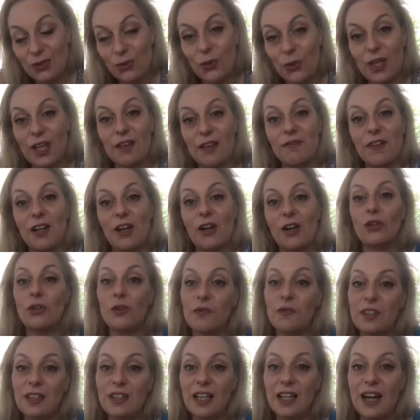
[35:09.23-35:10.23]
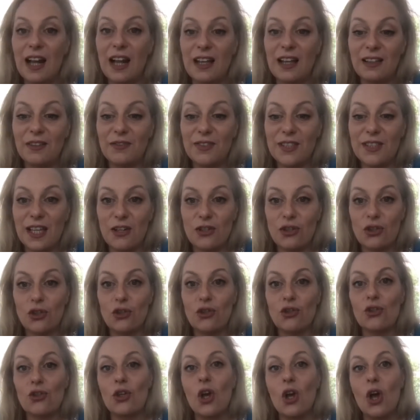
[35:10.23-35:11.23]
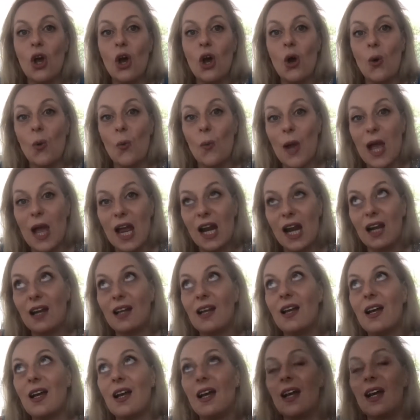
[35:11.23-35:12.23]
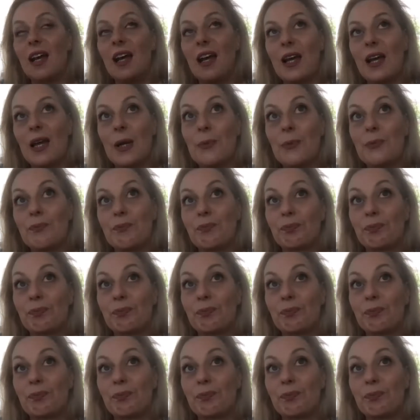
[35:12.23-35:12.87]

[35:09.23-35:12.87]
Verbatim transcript: We have a lot of interactive sessions where um,